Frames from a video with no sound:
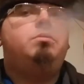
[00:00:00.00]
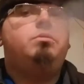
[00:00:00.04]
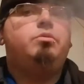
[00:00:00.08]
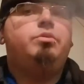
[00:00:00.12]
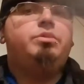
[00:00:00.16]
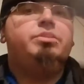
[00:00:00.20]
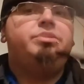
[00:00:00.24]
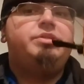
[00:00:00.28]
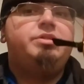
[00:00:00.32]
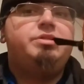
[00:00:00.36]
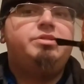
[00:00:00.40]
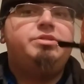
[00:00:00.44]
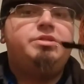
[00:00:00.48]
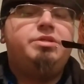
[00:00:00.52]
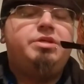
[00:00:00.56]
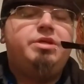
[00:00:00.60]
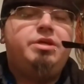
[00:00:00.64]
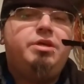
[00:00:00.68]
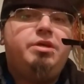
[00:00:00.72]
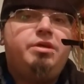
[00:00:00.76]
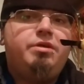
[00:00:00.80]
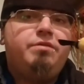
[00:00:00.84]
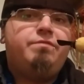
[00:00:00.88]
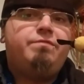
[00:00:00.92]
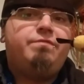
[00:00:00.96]
Which is
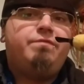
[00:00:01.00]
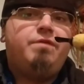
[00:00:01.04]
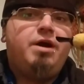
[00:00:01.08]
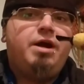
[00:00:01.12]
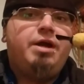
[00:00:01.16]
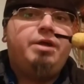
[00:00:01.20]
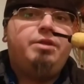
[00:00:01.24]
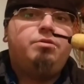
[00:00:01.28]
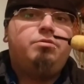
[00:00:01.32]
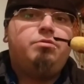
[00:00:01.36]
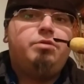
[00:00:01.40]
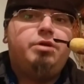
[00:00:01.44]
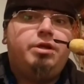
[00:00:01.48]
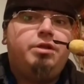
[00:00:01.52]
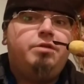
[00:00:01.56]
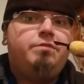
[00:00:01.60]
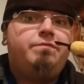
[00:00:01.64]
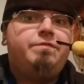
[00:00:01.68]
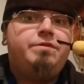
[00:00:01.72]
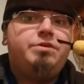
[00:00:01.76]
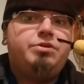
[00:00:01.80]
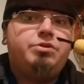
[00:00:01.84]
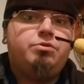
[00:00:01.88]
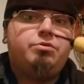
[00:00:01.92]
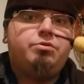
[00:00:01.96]
the final and
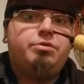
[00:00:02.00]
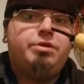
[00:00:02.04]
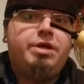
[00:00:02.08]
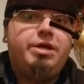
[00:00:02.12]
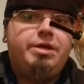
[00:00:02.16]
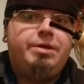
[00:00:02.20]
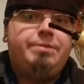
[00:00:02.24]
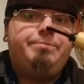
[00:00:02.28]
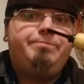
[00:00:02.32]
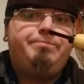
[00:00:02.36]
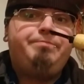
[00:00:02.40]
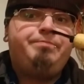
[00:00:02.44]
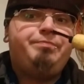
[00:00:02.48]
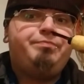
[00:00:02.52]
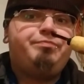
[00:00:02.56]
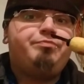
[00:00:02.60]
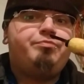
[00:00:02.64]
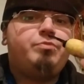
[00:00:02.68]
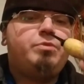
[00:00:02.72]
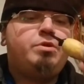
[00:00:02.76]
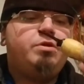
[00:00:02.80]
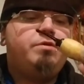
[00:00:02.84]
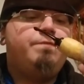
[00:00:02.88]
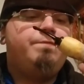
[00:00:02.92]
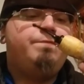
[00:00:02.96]
official name
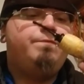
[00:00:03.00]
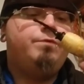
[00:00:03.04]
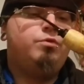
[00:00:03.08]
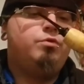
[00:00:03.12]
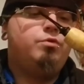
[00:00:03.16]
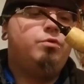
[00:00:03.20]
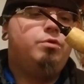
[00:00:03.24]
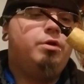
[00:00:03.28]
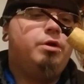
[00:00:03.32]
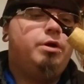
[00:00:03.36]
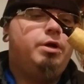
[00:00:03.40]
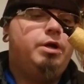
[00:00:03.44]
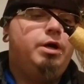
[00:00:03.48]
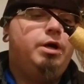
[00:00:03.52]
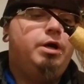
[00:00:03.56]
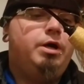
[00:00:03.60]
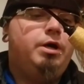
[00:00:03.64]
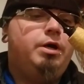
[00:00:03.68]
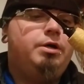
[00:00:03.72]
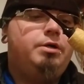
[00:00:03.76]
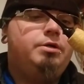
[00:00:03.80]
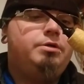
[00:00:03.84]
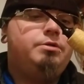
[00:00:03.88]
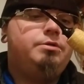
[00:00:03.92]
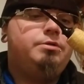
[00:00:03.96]
for uh,